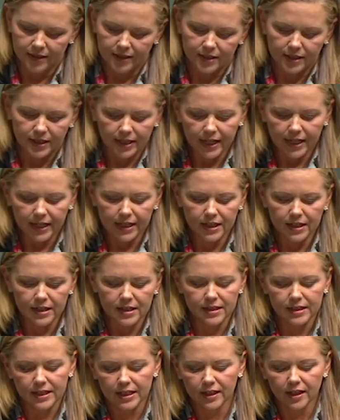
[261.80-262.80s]
Today,
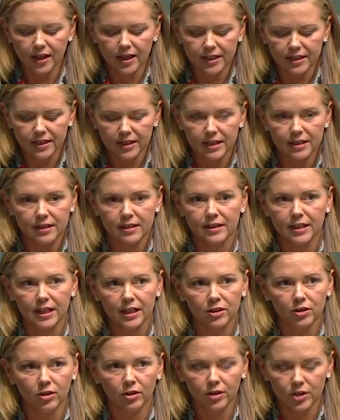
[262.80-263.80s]
Sealight is a
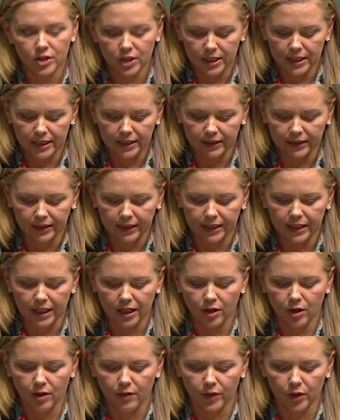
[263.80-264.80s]
technology
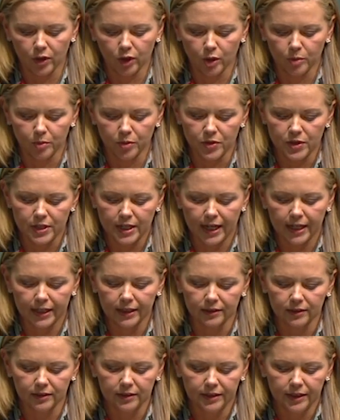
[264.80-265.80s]
leader of a global
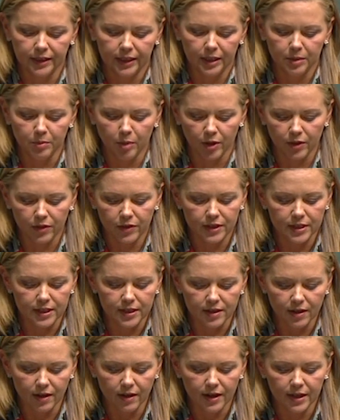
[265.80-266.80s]
scale in both the
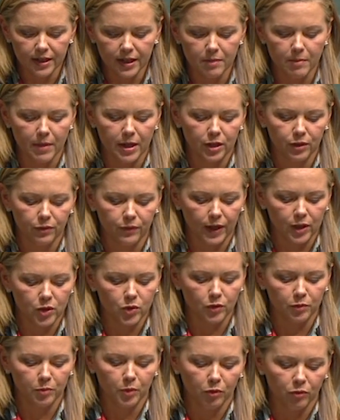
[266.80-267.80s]
design and
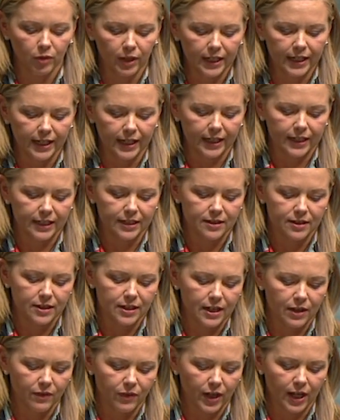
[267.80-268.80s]
manufacture of marine aids to
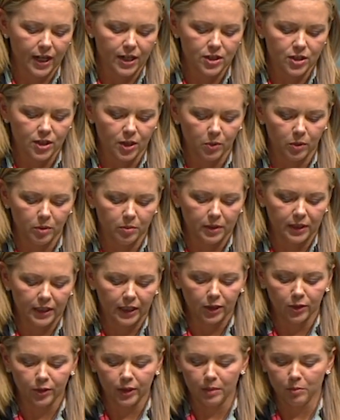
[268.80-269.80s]
navigation equipment,
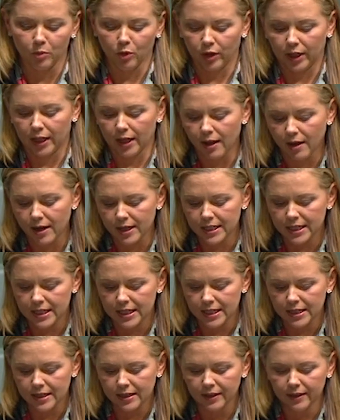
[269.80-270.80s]
including marine
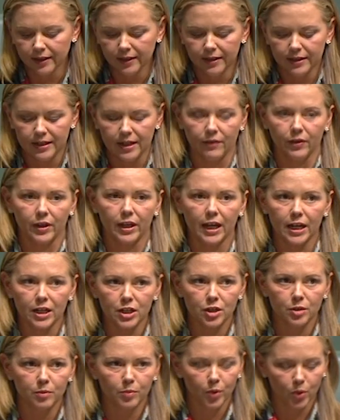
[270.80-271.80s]
lighting,
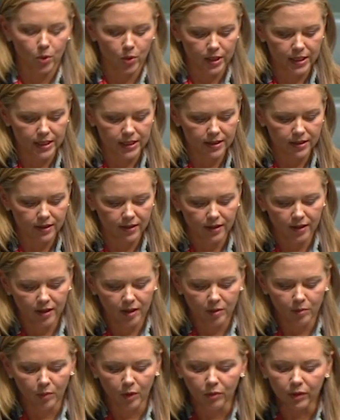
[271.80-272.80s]
navigation buoys,
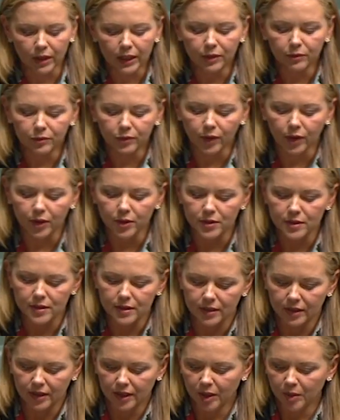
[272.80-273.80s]
marine
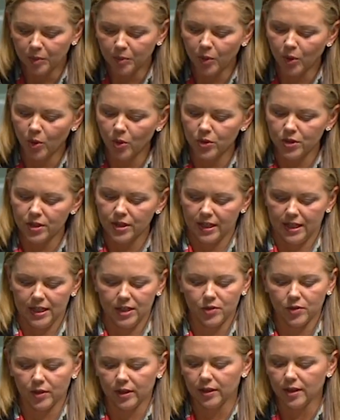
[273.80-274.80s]
floats, port
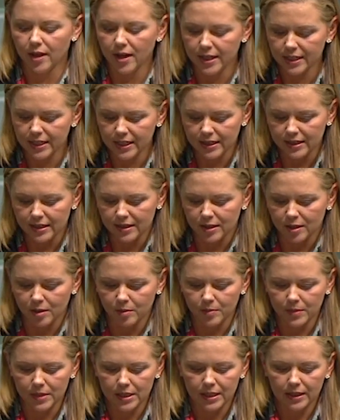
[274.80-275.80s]
entry lighting
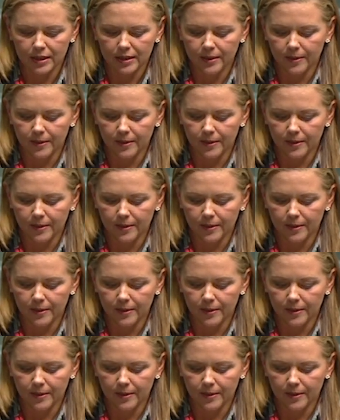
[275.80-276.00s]
systems,